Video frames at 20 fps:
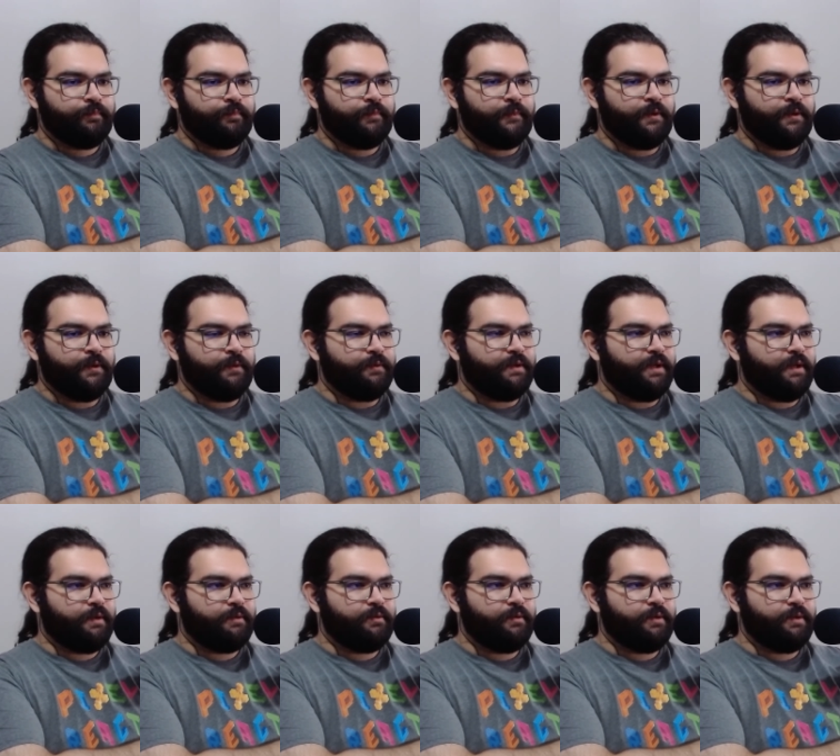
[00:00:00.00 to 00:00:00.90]
Oh, they
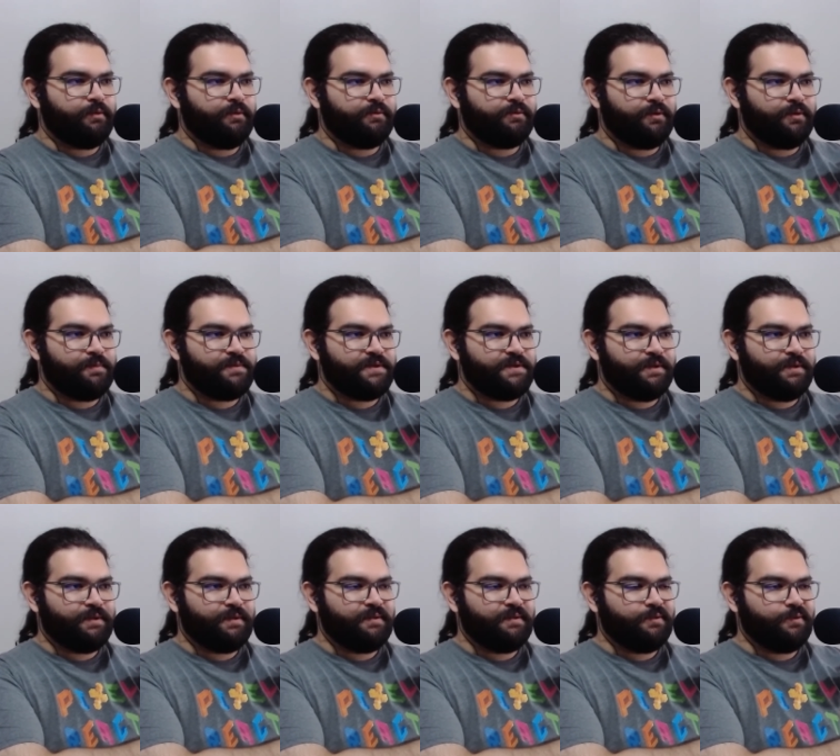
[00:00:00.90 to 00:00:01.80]
are doing
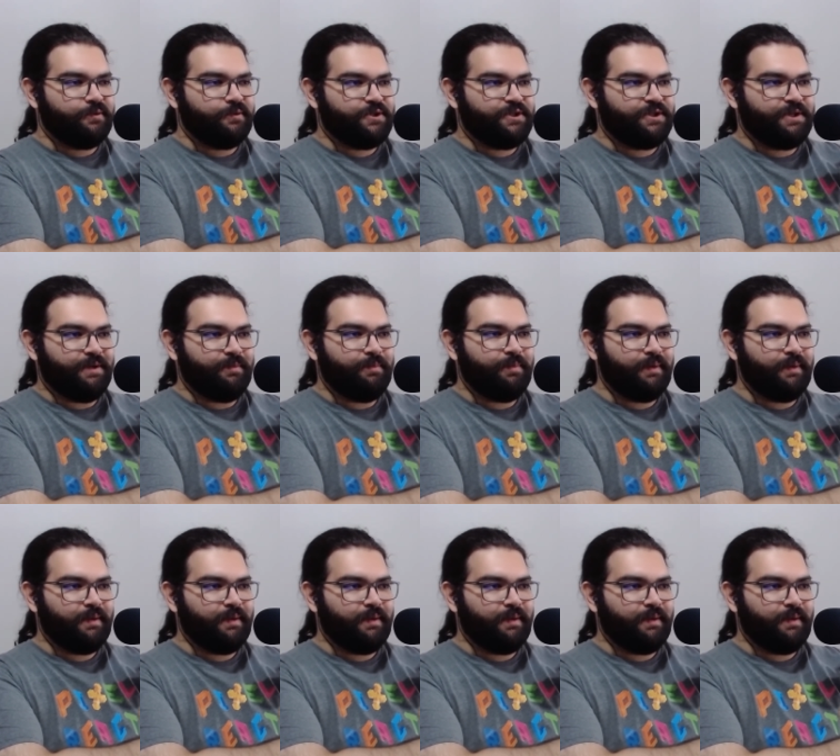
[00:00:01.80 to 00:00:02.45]
autopsy to sheep.